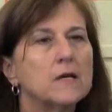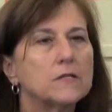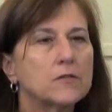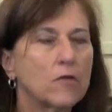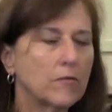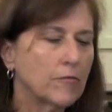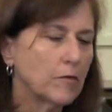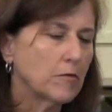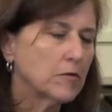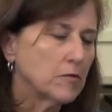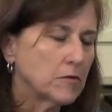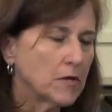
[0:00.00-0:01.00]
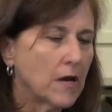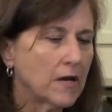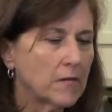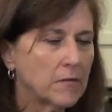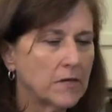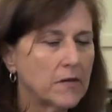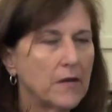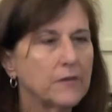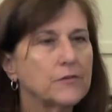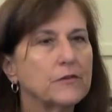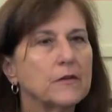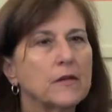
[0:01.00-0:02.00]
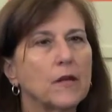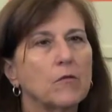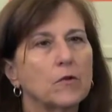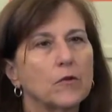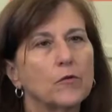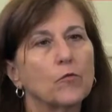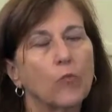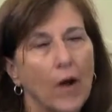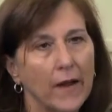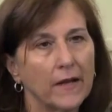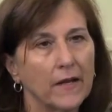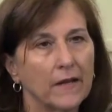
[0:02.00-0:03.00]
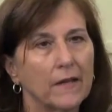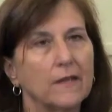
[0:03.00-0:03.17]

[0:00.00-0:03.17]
So if we were doing documentation, they would do writing,